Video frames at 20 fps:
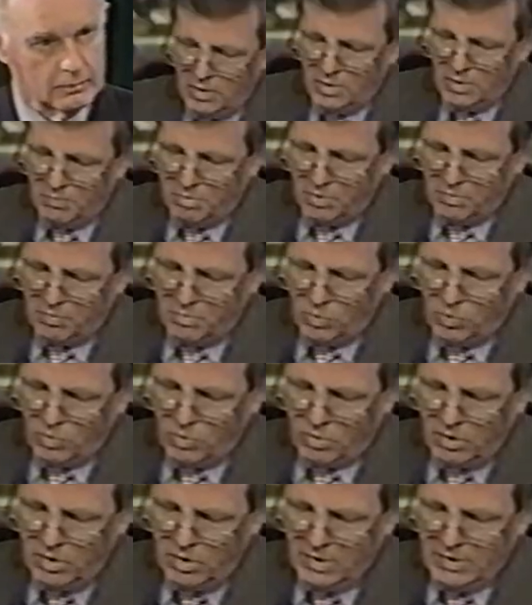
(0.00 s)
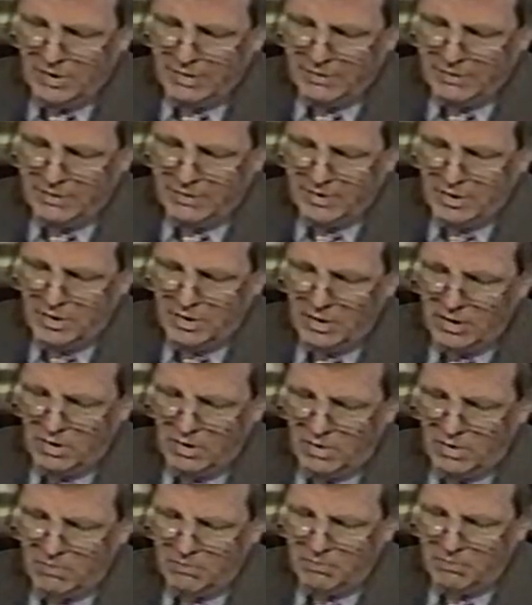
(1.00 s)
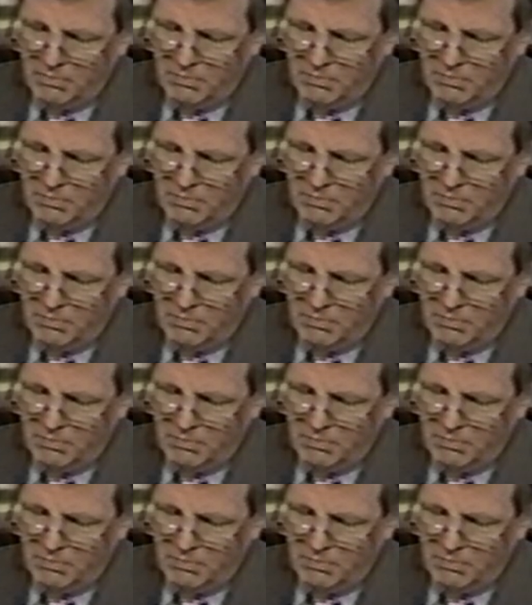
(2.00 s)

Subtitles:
Burt Moore, the